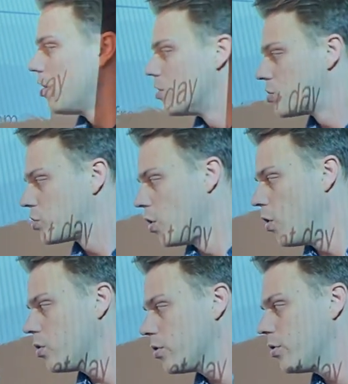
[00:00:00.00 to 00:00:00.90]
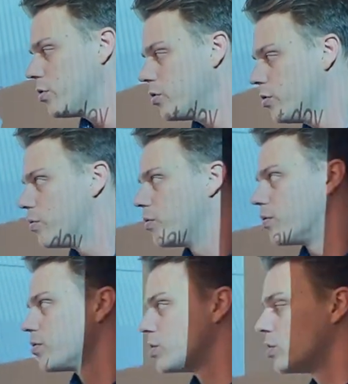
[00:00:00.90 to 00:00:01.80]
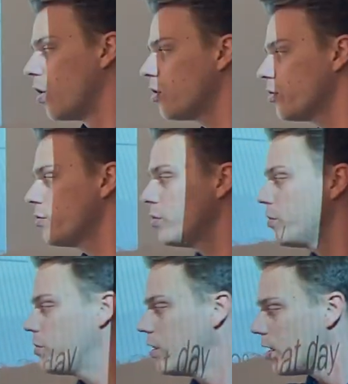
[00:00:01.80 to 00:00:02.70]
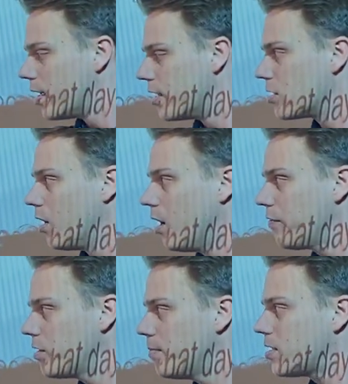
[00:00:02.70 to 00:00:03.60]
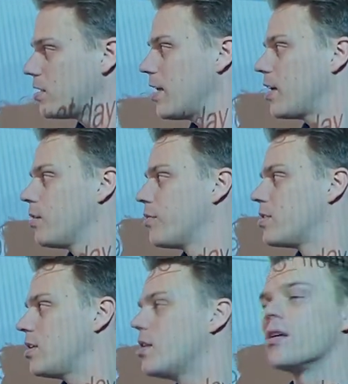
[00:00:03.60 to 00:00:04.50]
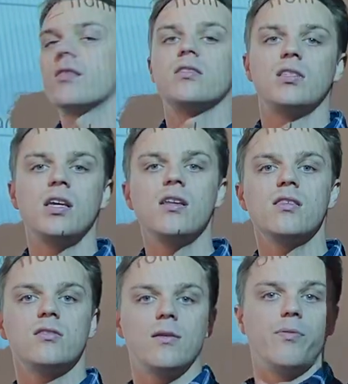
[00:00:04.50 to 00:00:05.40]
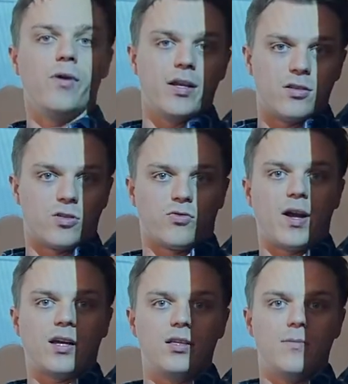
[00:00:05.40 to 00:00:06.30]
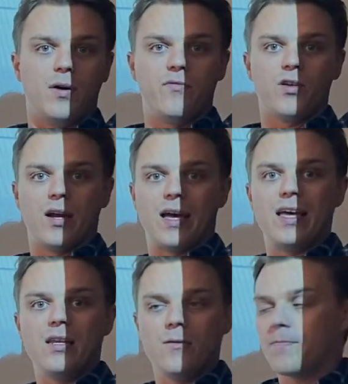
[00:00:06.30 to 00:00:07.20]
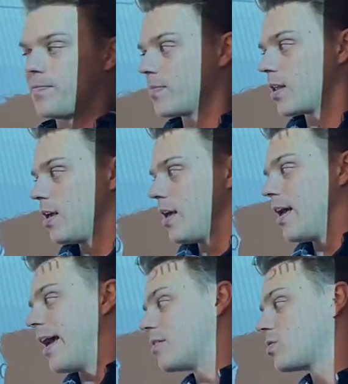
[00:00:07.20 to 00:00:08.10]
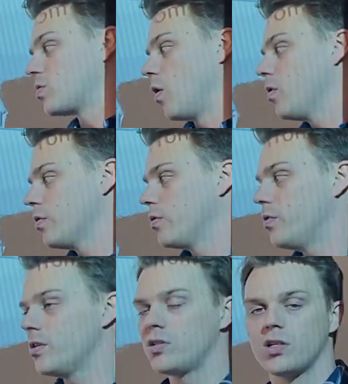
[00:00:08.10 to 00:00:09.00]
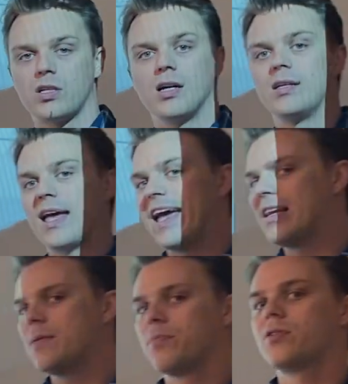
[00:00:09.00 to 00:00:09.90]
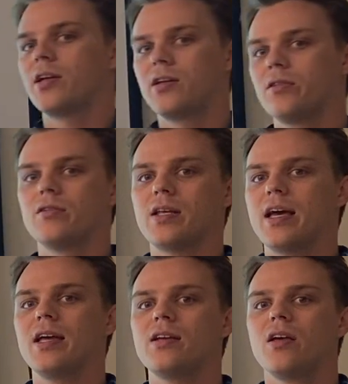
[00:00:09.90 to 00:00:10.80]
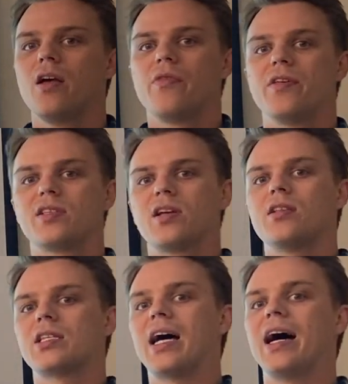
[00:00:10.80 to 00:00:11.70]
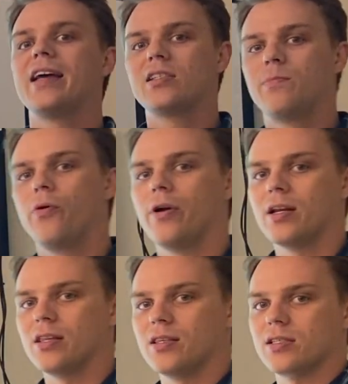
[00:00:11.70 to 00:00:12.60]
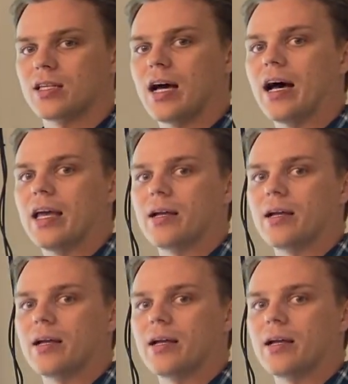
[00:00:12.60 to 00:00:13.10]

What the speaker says: Solar noon. Solar noon is often mistaken with zenith. Zenith is the point directly above your head, and solar noon is just on any particular day the sun's highest point in the sky.